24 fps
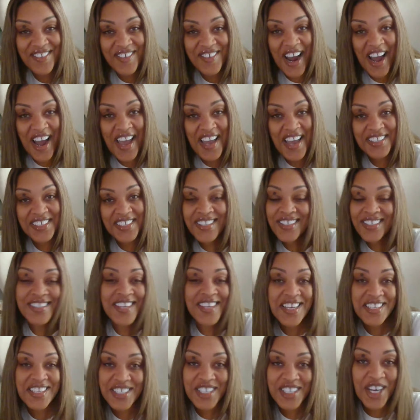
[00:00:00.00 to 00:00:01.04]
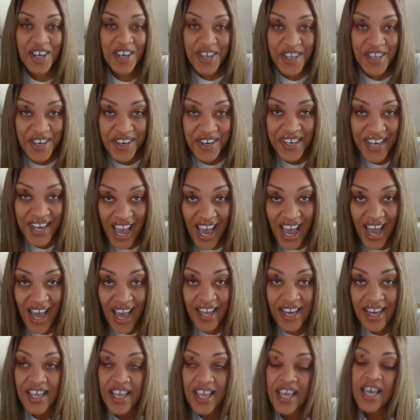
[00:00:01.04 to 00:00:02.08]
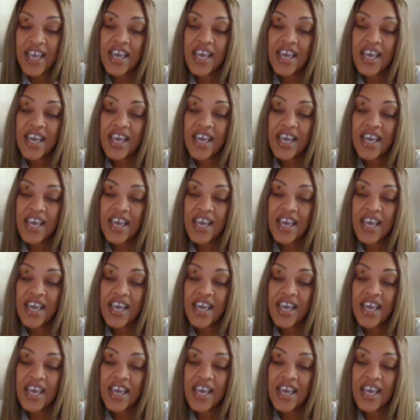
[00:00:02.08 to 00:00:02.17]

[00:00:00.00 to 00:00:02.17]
Right? She says, No, you're not.